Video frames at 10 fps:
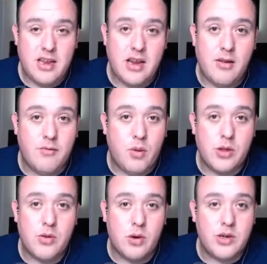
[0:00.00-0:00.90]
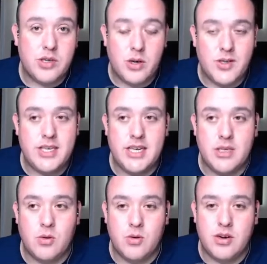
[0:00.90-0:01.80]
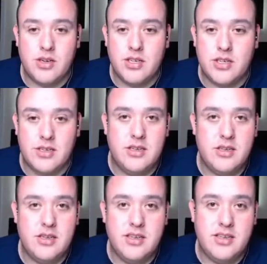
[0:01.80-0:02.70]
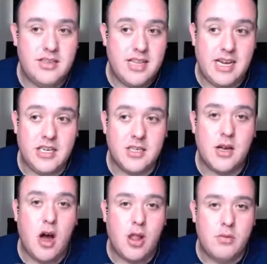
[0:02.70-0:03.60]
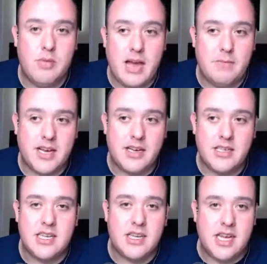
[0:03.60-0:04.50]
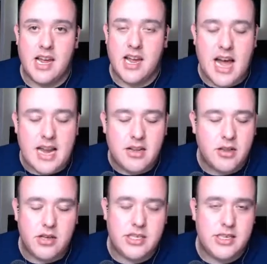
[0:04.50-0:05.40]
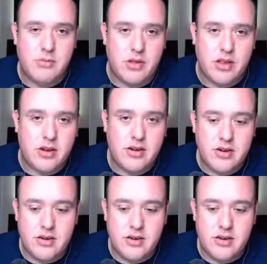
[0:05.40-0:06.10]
you know, fourth orders or sixth orders. They just call them that because it, it kind of looks similar.